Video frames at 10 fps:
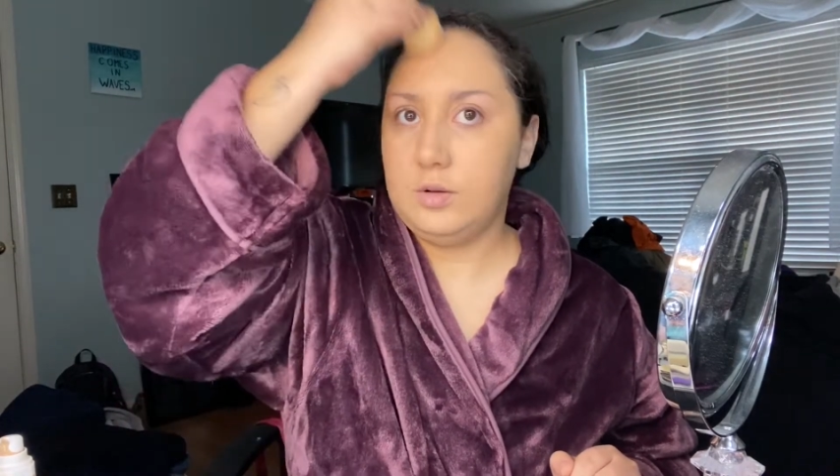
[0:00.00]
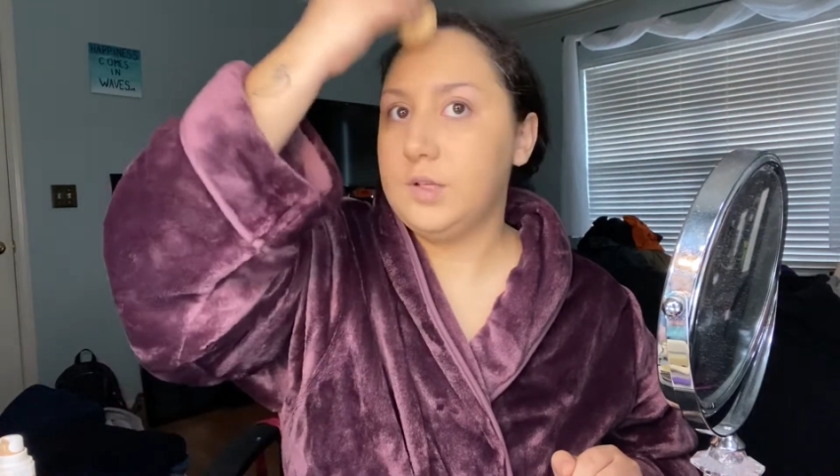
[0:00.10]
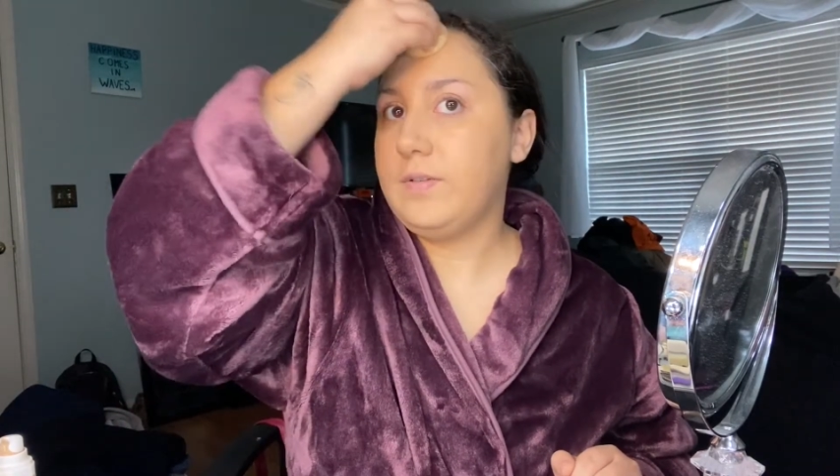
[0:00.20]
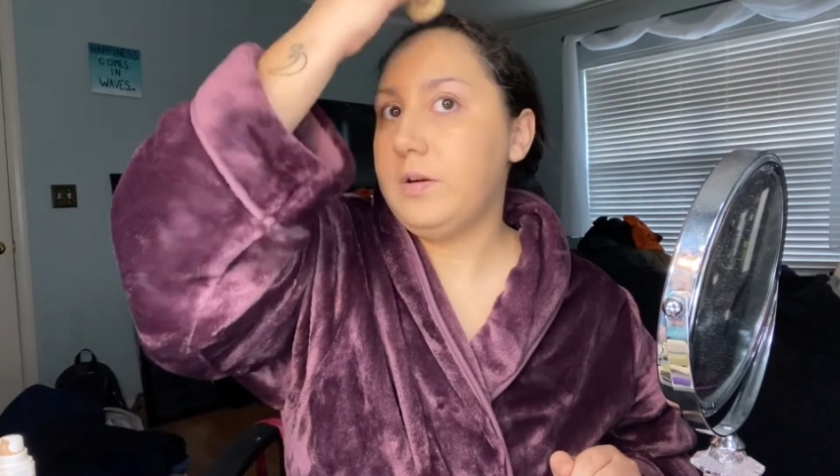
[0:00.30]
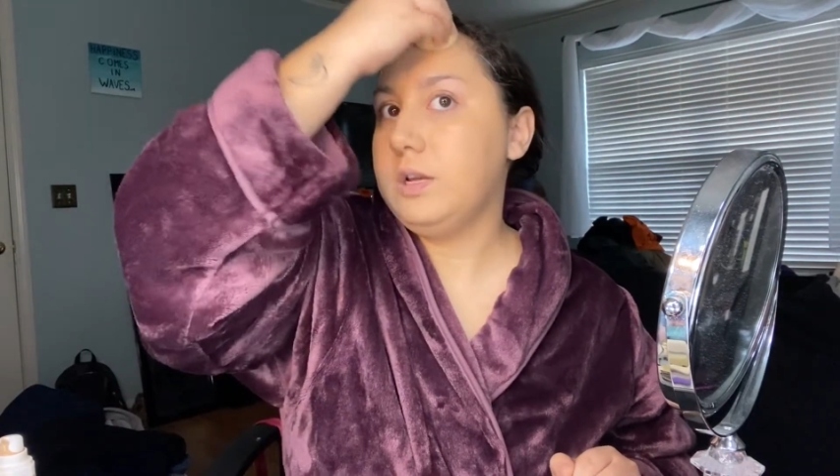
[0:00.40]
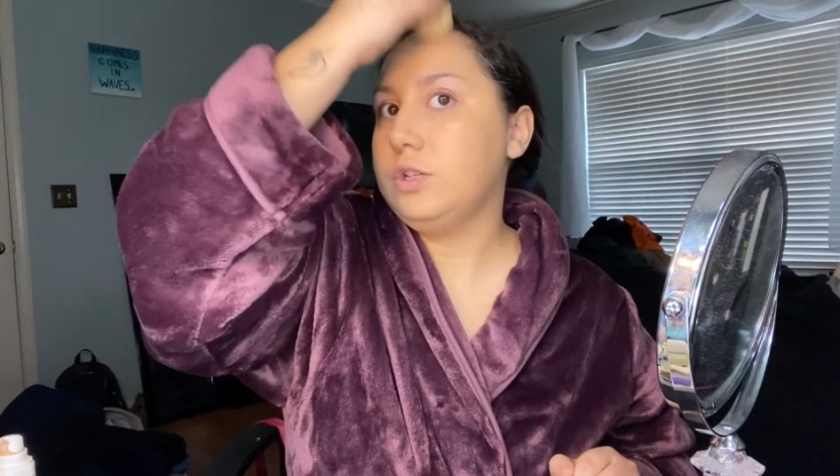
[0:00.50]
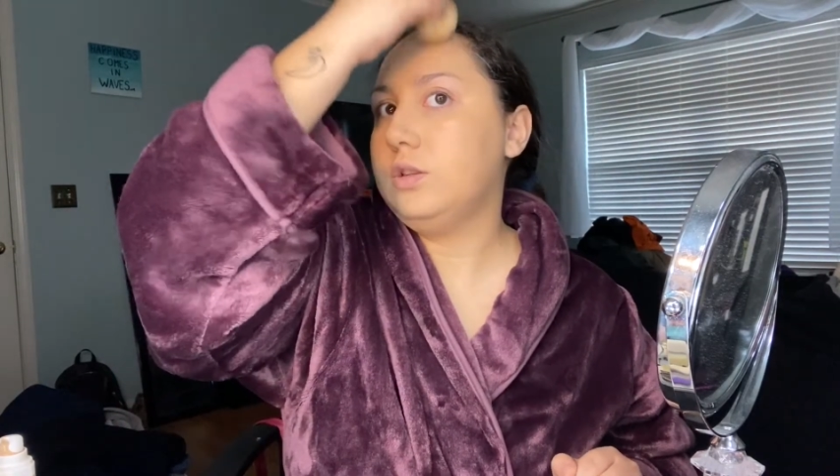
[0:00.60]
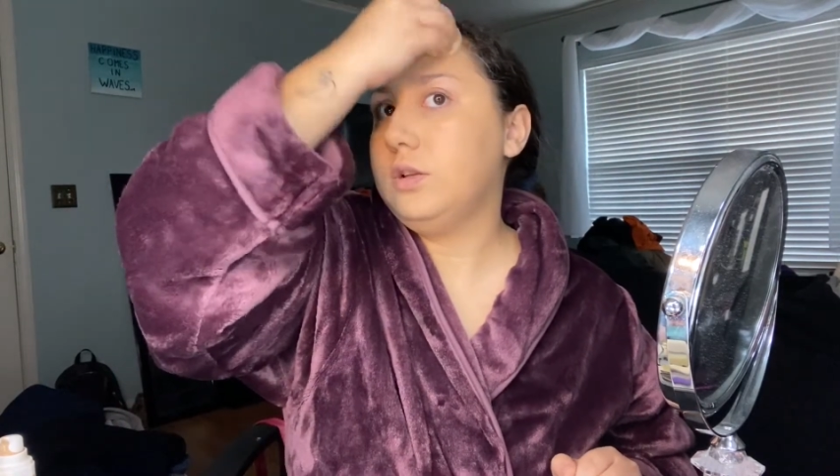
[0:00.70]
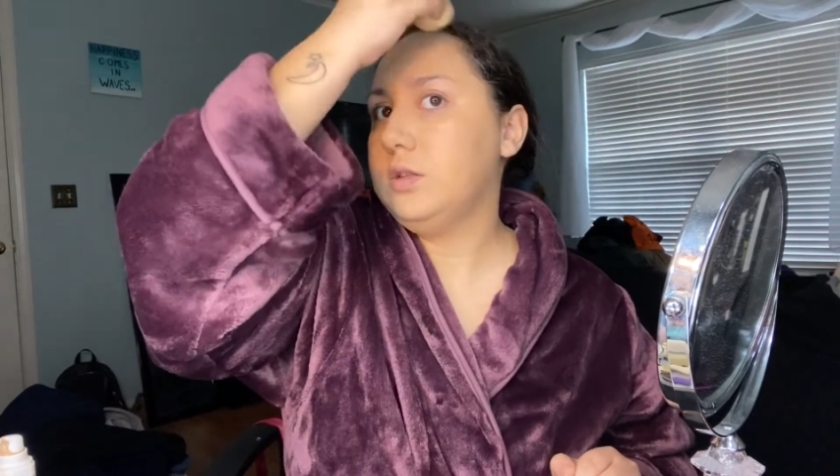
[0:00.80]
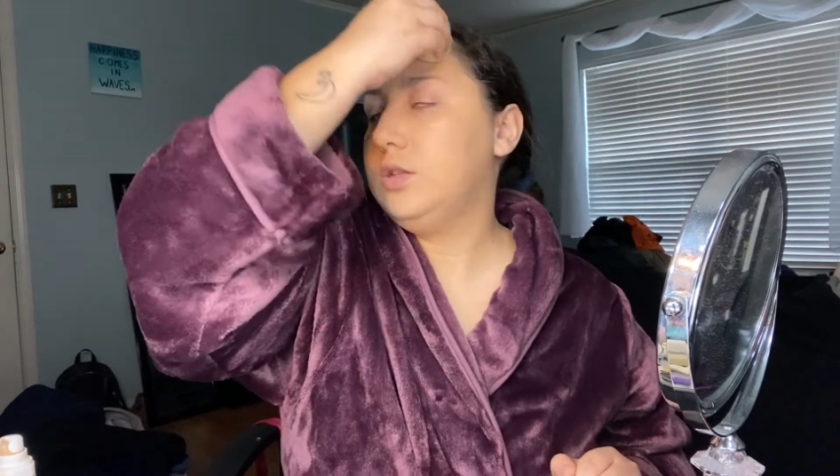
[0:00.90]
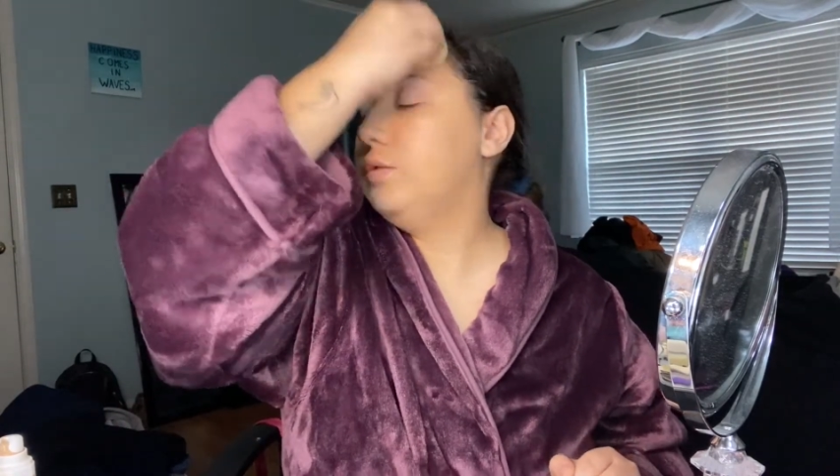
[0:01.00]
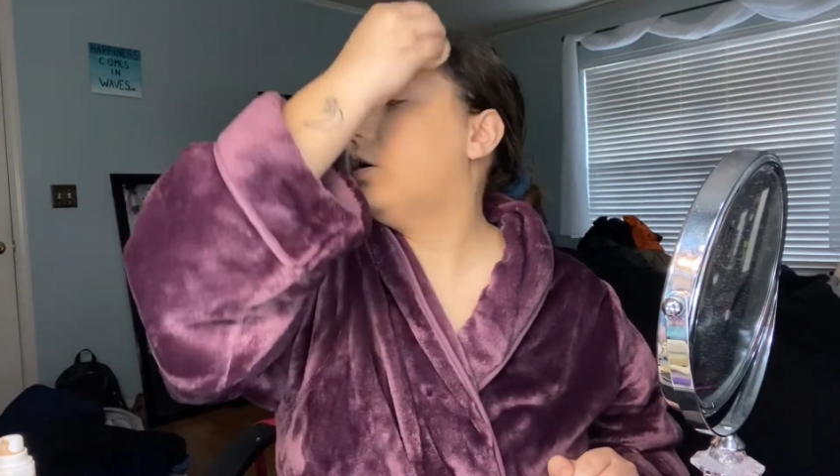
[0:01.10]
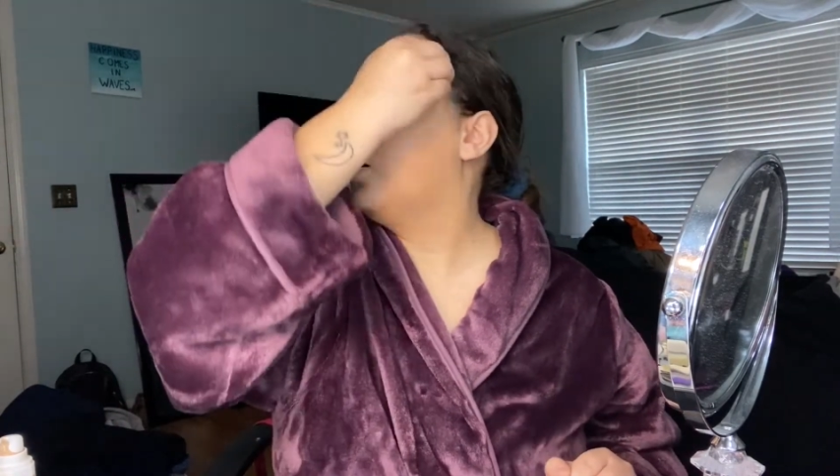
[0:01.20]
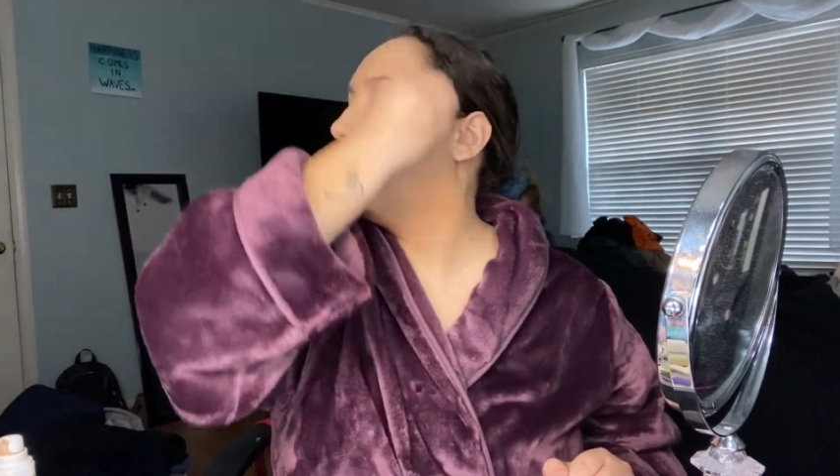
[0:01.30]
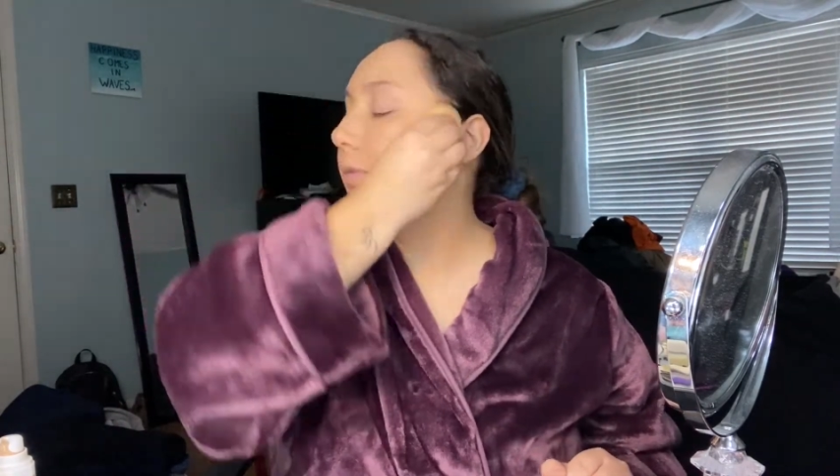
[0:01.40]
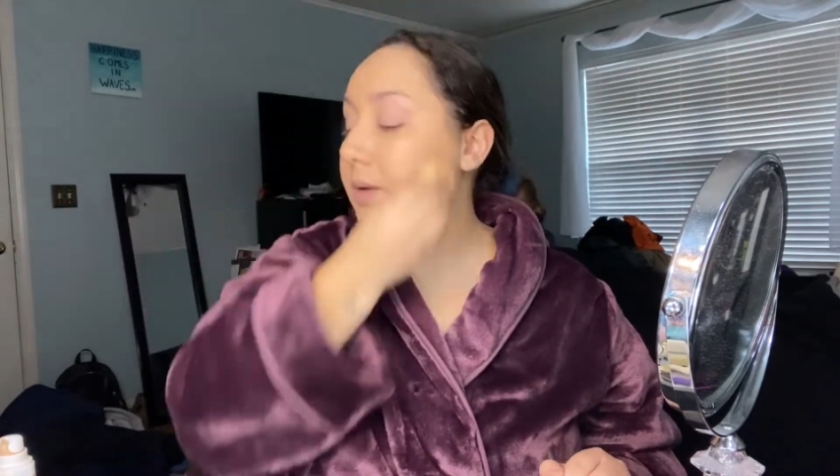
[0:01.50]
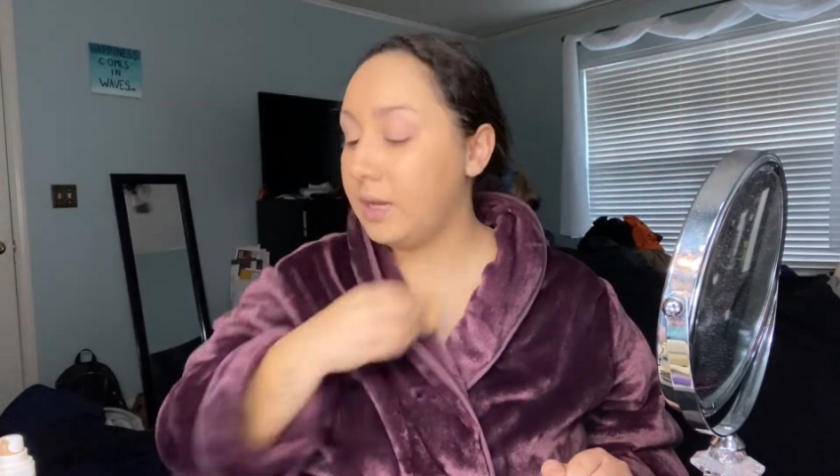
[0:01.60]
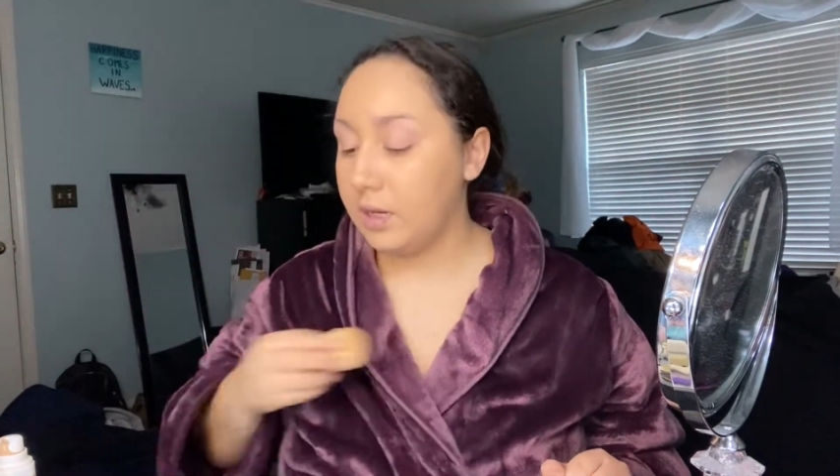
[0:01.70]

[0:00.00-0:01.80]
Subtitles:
use foundation that's too dark for me.